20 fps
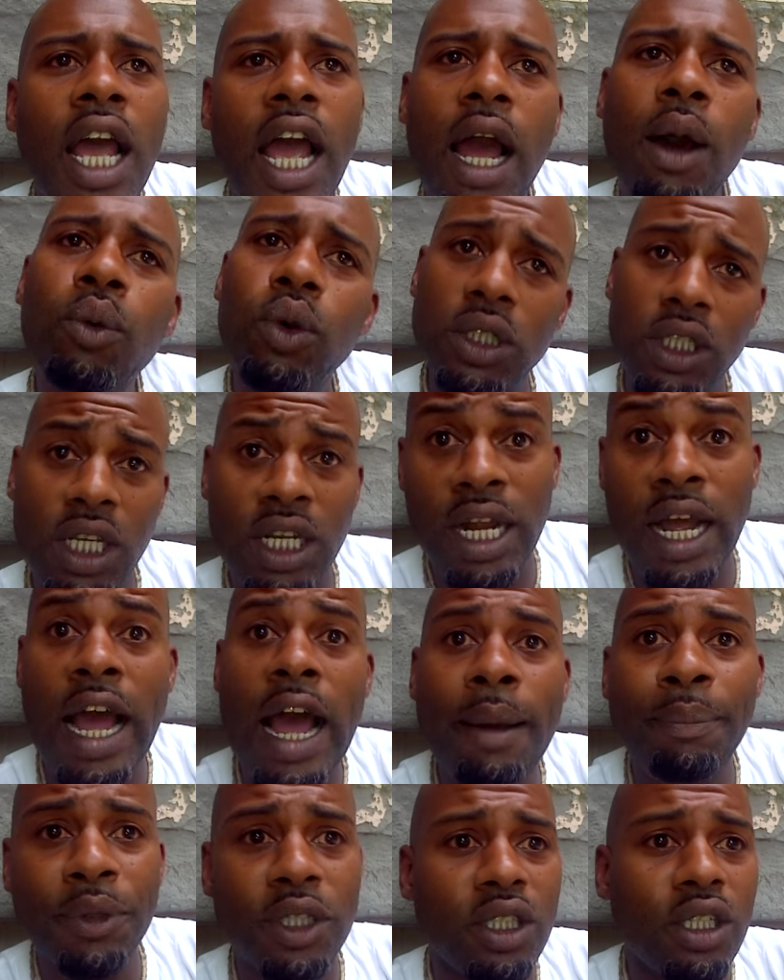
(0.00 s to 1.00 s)
And what's going to
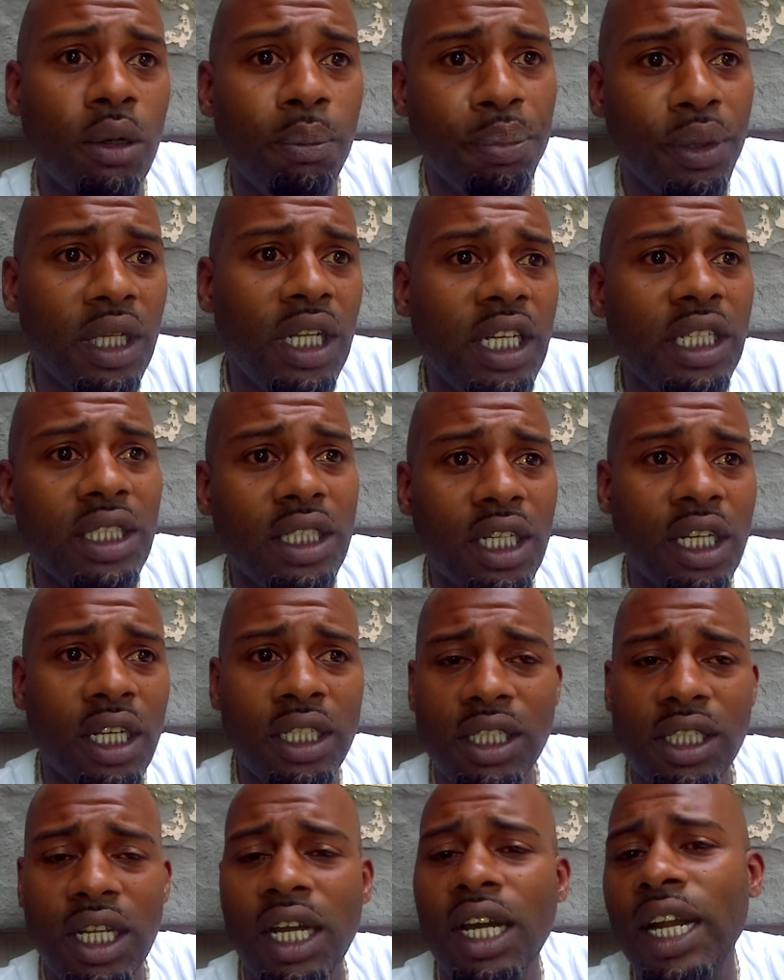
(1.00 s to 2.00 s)
happen to the police
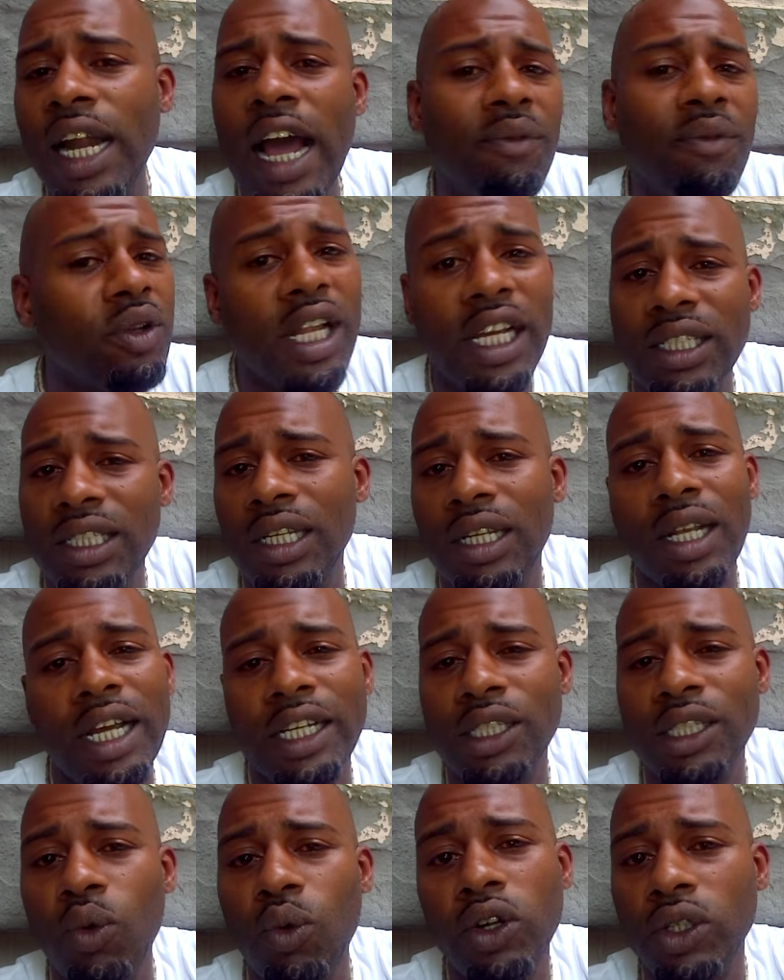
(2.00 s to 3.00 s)
is they're going to have less and
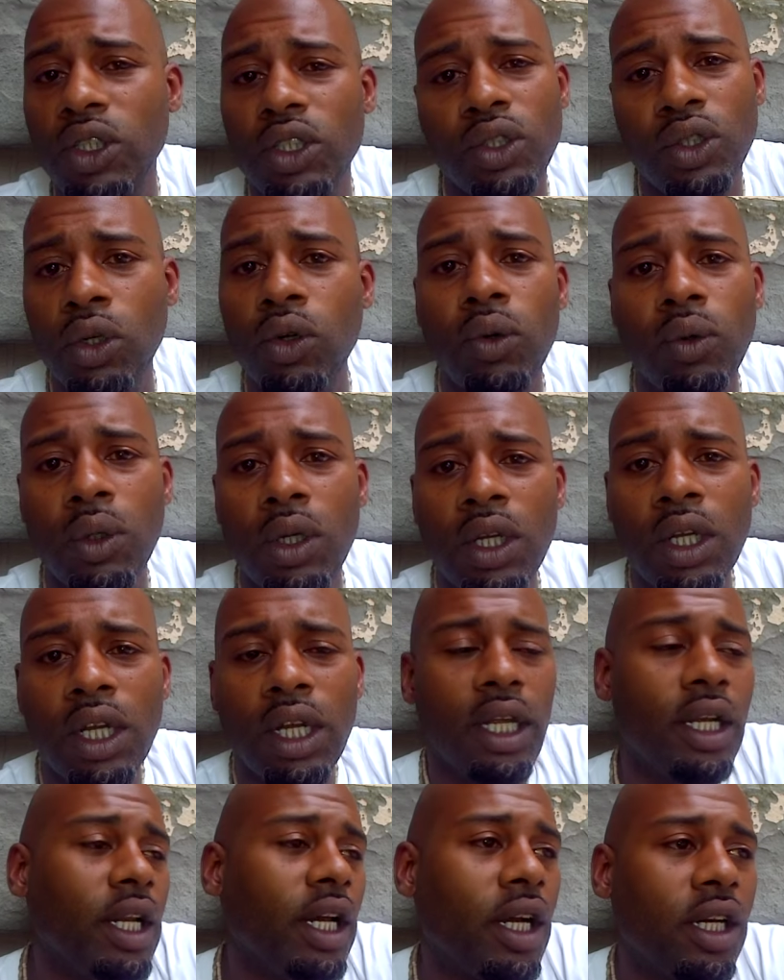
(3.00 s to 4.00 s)
less work to do,
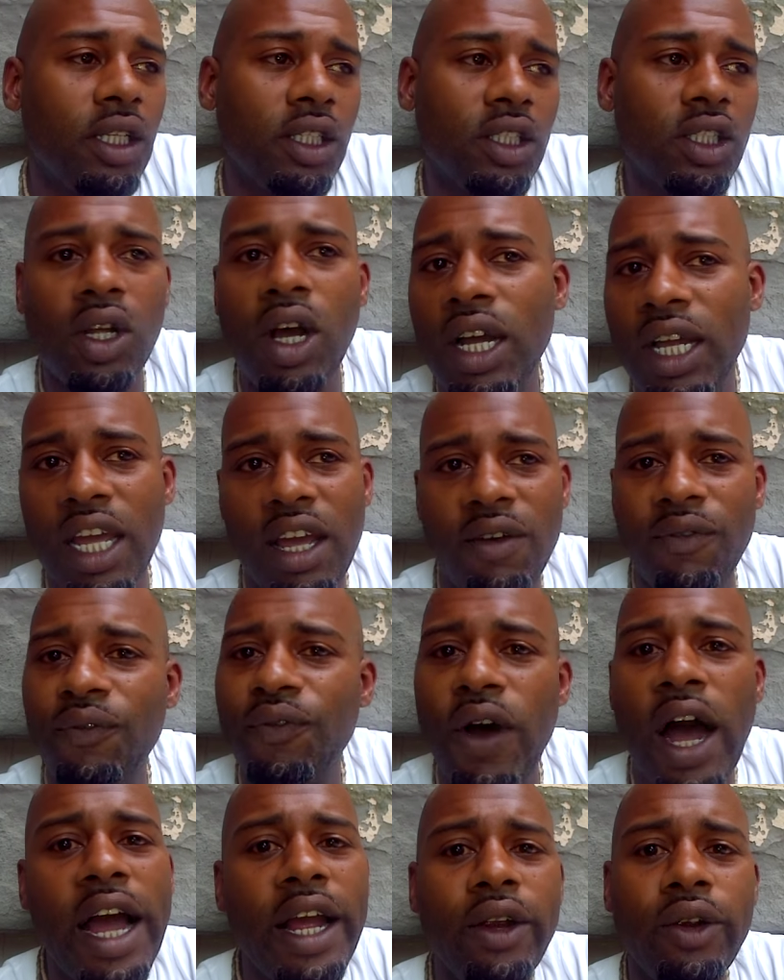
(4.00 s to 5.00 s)
and they're going to start getting
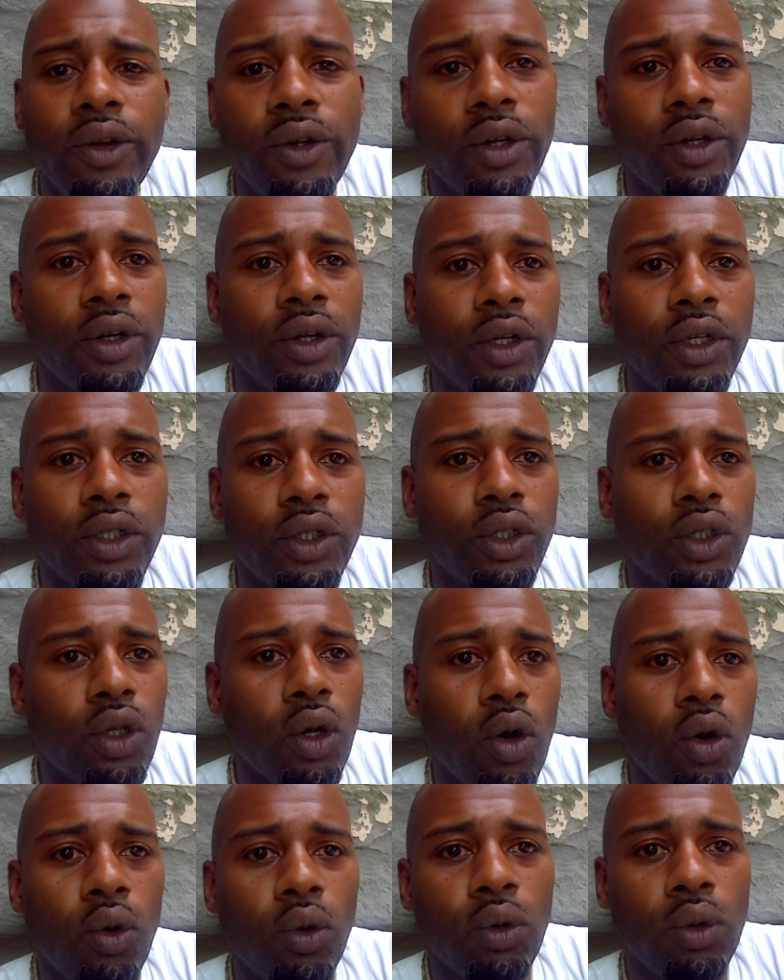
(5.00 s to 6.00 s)
fired.
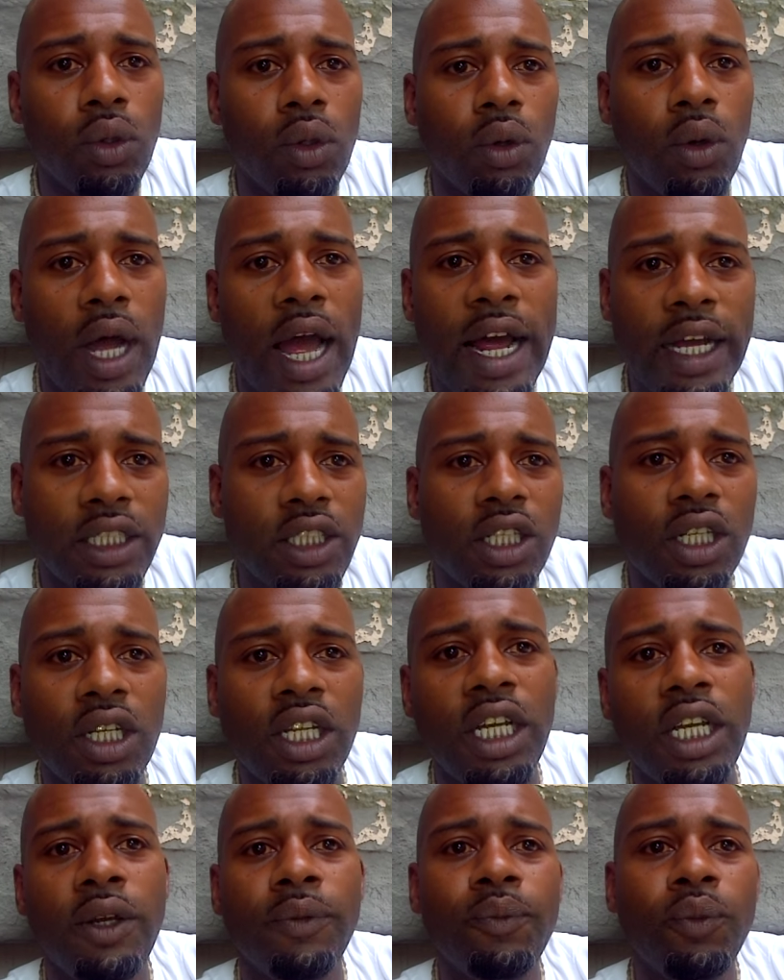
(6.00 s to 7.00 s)
So,
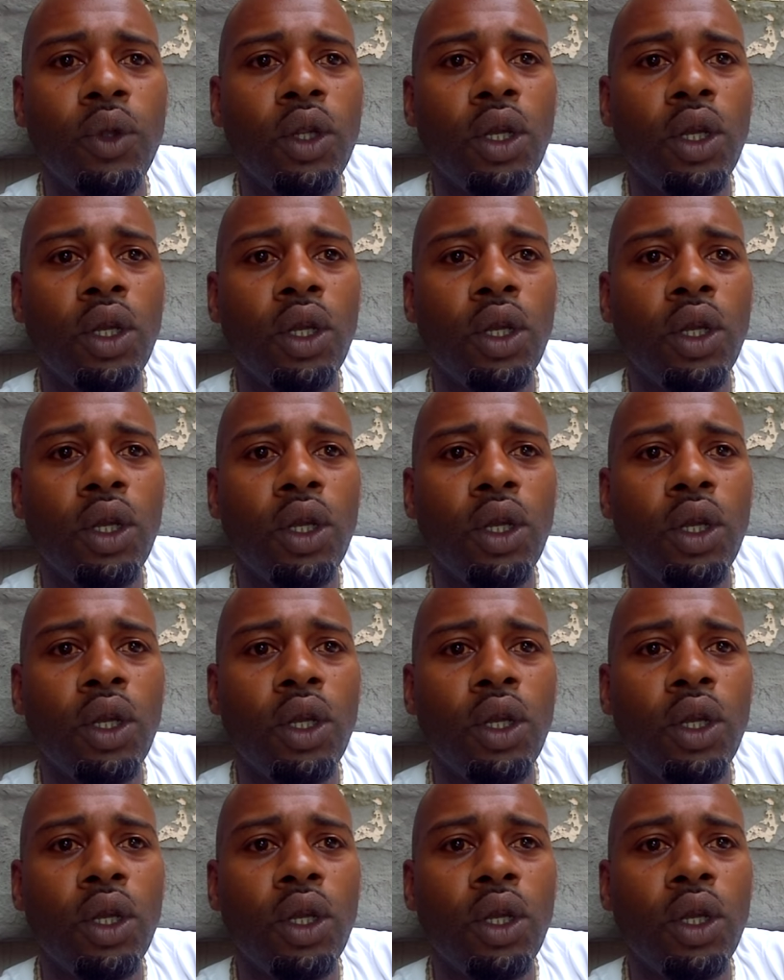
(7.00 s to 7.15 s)
actually,